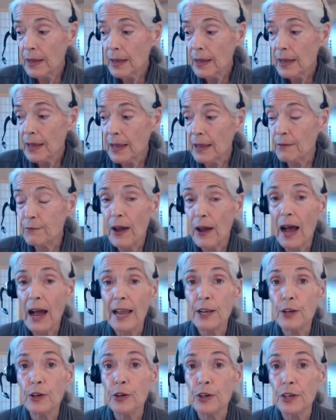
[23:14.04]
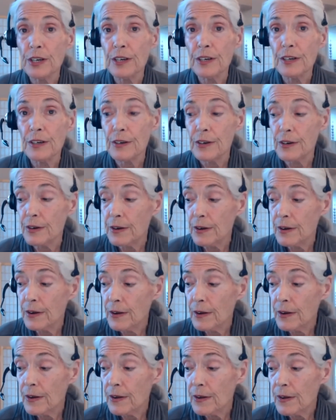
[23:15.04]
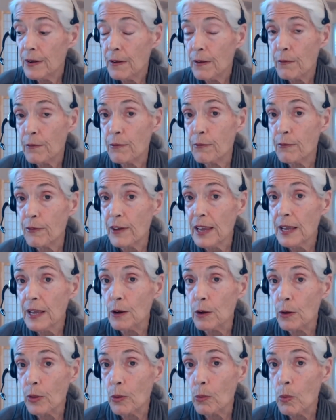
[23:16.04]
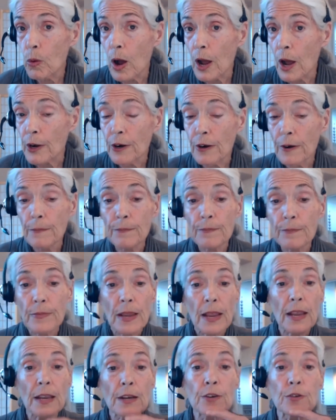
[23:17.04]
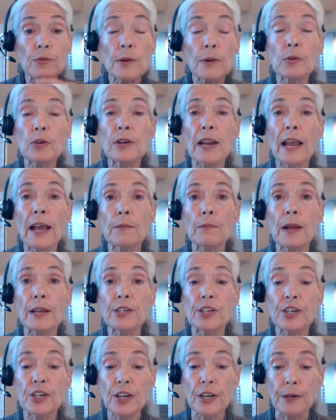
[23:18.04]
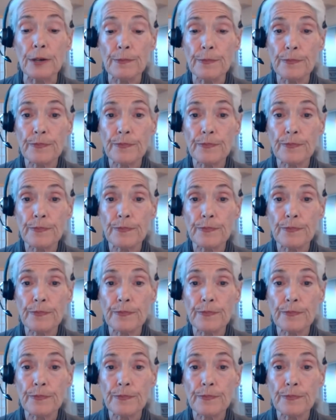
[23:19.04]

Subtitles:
If I couldn't feel the water, it dribbled down my chin.